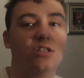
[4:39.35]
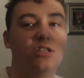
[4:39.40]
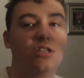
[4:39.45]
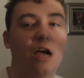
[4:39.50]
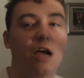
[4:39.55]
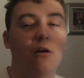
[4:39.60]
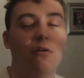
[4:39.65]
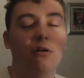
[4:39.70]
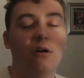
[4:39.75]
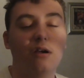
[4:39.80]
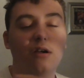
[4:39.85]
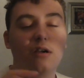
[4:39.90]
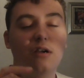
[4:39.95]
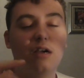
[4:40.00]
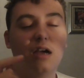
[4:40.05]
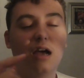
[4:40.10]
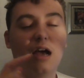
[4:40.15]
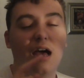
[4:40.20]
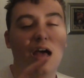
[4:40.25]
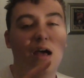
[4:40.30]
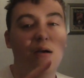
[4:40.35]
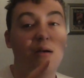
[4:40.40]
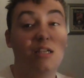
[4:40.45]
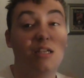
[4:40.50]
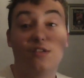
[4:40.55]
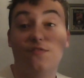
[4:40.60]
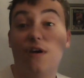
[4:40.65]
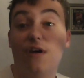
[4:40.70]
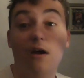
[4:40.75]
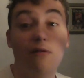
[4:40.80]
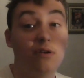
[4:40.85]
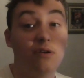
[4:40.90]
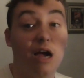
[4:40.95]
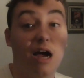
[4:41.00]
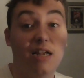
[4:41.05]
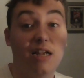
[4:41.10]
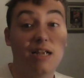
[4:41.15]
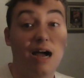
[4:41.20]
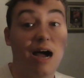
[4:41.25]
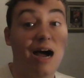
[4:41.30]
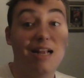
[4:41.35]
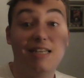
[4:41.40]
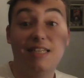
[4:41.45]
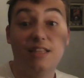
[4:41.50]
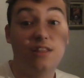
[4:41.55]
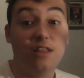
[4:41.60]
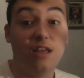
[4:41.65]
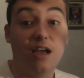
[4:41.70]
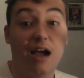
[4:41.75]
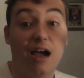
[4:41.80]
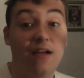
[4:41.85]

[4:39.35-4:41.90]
So, uh, it's a very. I, I did the.